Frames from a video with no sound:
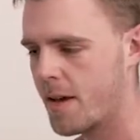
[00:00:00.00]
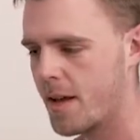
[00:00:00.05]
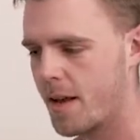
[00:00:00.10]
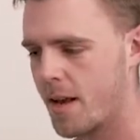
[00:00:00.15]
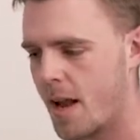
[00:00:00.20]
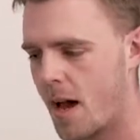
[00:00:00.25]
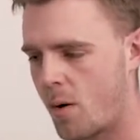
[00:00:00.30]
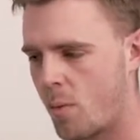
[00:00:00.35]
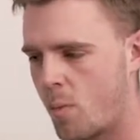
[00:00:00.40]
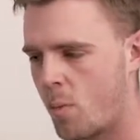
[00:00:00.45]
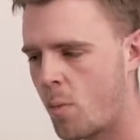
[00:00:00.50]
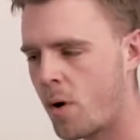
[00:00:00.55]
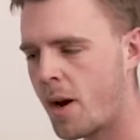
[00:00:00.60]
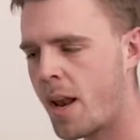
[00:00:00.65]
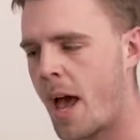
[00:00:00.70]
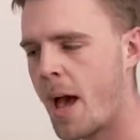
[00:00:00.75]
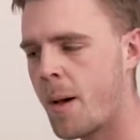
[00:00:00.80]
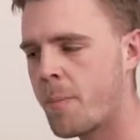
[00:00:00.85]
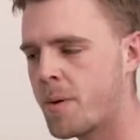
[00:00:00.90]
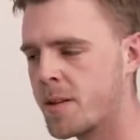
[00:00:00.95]
Now, what
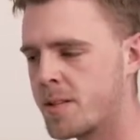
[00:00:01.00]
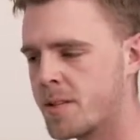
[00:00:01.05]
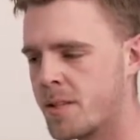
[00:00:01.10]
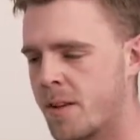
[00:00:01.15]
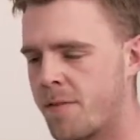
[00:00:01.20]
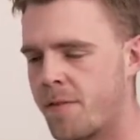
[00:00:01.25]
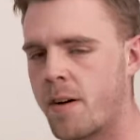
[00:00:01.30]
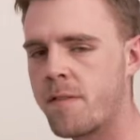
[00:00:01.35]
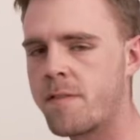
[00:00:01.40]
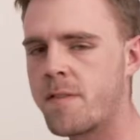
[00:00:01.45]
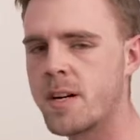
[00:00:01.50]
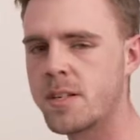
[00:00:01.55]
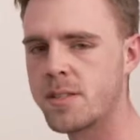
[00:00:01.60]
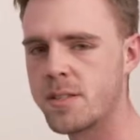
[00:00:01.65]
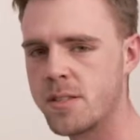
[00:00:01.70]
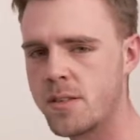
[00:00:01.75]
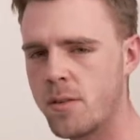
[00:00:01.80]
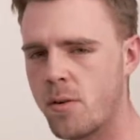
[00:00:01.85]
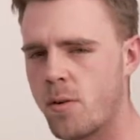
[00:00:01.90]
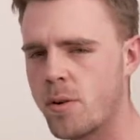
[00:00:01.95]
happens if our
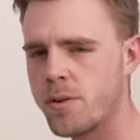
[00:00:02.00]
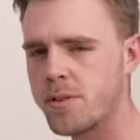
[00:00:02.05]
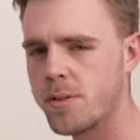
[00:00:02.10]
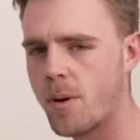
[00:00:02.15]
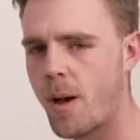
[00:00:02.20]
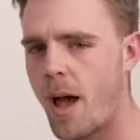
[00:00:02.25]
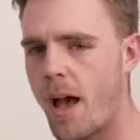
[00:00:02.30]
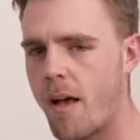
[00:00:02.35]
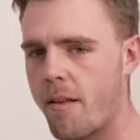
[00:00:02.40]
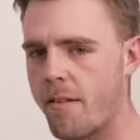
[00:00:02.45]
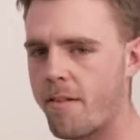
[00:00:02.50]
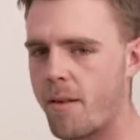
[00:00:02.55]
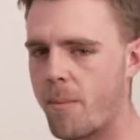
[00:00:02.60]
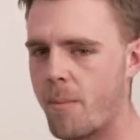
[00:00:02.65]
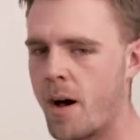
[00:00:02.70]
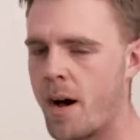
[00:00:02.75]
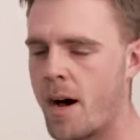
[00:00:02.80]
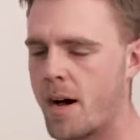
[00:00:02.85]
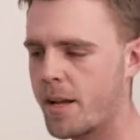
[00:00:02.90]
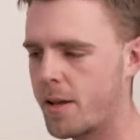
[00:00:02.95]
function also has
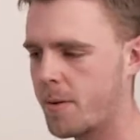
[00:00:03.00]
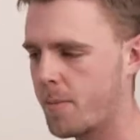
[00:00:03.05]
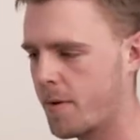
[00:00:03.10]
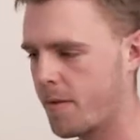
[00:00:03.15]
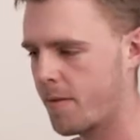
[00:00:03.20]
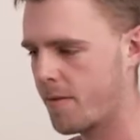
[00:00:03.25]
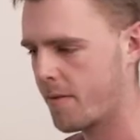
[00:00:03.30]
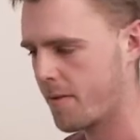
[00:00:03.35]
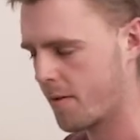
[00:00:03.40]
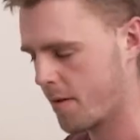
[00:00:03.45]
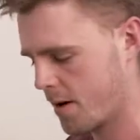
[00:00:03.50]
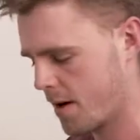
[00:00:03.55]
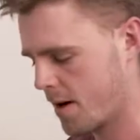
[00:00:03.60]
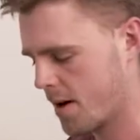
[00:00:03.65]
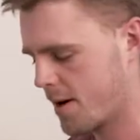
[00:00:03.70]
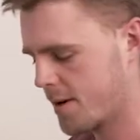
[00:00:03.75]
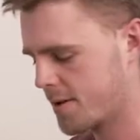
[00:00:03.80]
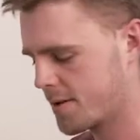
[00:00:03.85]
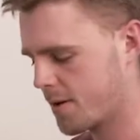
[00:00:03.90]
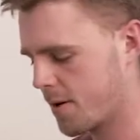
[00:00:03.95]
some arguments?
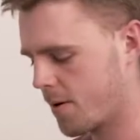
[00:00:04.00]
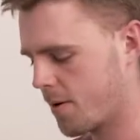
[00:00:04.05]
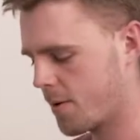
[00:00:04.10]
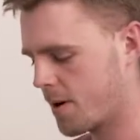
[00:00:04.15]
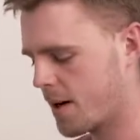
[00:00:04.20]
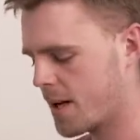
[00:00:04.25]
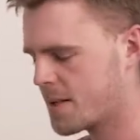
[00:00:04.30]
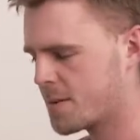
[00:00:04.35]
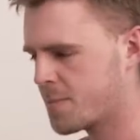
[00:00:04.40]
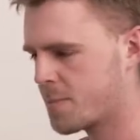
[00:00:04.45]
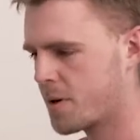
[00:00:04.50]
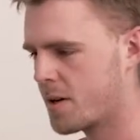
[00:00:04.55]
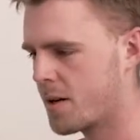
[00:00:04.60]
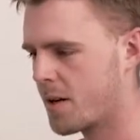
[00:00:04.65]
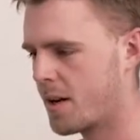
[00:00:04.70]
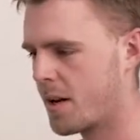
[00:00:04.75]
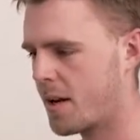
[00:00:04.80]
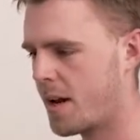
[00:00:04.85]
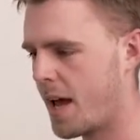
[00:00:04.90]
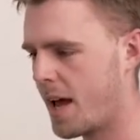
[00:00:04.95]
So let's put
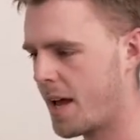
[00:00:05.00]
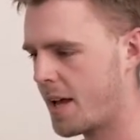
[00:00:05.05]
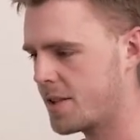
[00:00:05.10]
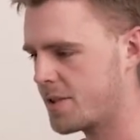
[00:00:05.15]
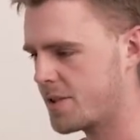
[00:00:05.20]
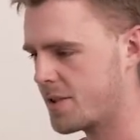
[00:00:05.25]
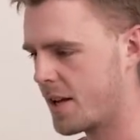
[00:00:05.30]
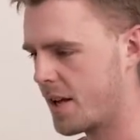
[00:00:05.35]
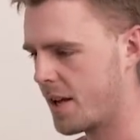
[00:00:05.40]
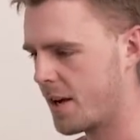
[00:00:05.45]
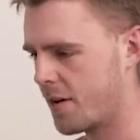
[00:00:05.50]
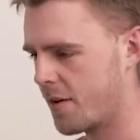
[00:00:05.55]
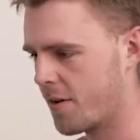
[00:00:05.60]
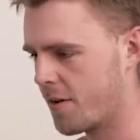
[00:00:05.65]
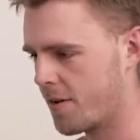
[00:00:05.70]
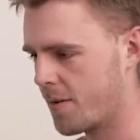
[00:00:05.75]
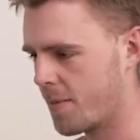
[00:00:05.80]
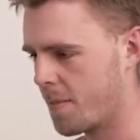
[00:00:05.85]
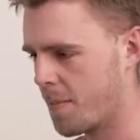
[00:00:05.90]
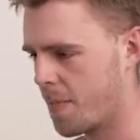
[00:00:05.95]
in an age
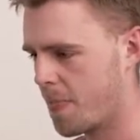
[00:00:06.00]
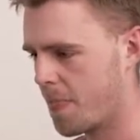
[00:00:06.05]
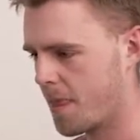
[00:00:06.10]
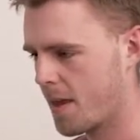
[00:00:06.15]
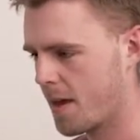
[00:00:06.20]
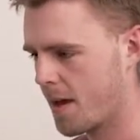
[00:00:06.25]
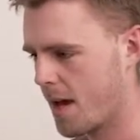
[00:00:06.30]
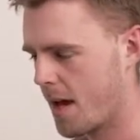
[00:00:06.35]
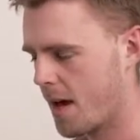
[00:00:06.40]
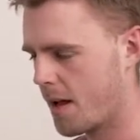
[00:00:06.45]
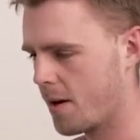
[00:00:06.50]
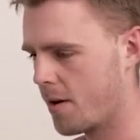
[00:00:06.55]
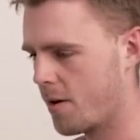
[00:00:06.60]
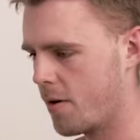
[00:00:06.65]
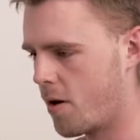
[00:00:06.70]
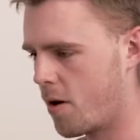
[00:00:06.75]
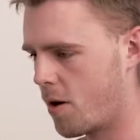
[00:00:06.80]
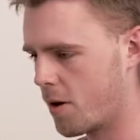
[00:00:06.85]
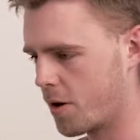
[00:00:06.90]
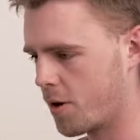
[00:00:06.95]
here and
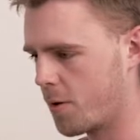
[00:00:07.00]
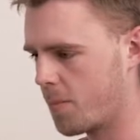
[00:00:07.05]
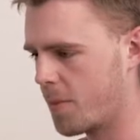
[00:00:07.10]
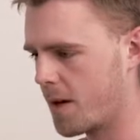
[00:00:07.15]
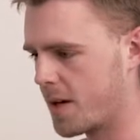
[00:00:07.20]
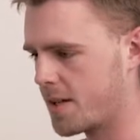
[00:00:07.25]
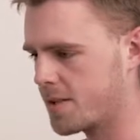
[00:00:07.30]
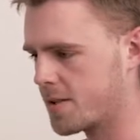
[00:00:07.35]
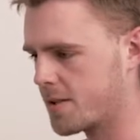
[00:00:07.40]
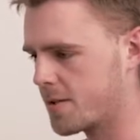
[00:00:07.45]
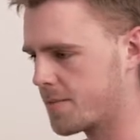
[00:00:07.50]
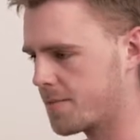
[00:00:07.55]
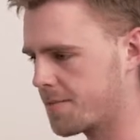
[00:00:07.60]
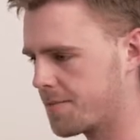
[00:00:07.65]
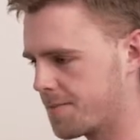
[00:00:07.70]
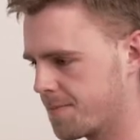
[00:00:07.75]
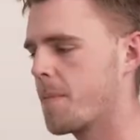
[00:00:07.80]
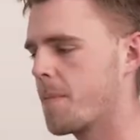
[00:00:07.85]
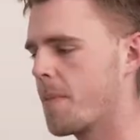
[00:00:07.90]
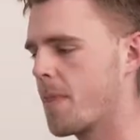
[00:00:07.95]
an occupation.
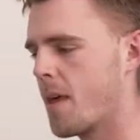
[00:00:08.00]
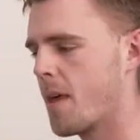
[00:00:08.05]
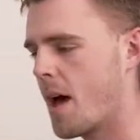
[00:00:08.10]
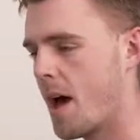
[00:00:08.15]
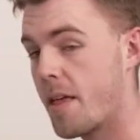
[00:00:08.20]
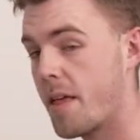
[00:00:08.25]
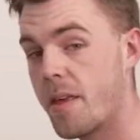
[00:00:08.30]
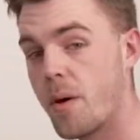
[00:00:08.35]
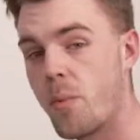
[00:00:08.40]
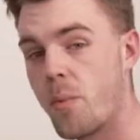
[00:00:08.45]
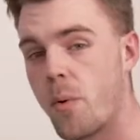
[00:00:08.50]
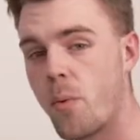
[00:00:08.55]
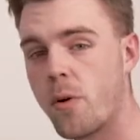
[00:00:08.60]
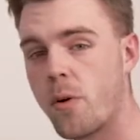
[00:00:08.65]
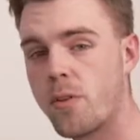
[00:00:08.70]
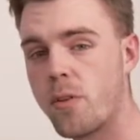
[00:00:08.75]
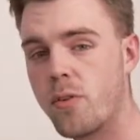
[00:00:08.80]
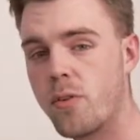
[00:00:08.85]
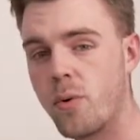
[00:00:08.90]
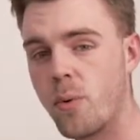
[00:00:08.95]
And then we
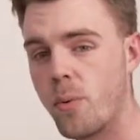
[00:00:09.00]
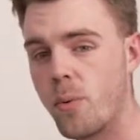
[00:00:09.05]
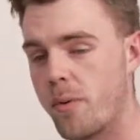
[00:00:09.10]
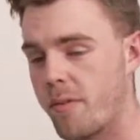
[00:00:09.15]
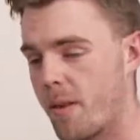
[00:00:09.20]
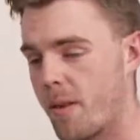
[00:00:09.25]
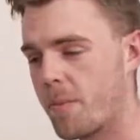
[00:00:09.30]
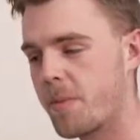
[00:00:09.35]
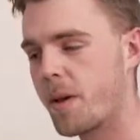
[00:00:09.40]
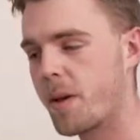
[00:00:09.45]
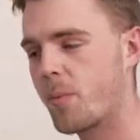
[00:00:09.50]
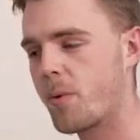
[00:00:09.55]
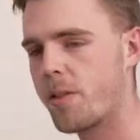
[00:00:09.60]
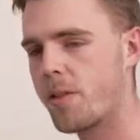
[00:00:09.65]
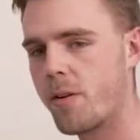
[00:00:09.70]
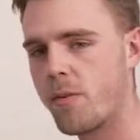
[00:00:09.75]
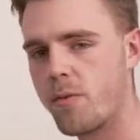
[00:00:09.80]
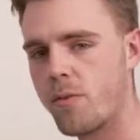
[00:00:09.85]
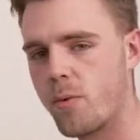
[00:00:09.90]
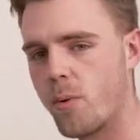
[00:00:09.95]
want to do something with
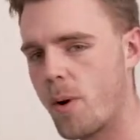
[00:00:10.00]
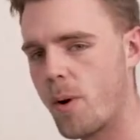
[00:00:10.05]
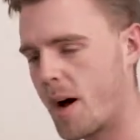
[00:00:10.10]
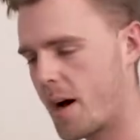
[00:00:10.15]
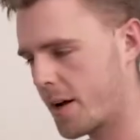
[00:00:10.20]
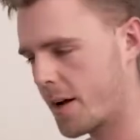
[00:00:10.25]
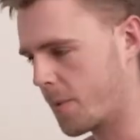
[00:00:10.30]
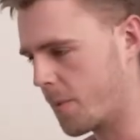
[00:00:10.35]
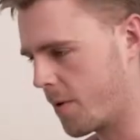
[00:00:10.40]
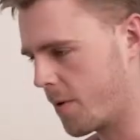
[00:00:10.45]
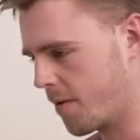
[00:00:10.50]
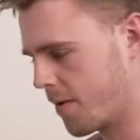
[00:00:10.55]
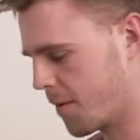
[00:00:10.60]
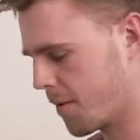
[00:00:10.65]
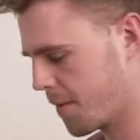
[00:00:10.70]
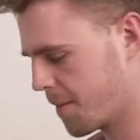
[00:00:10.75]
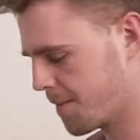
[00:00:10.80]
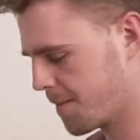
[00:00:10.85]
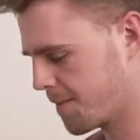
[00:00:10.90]
those two arguments.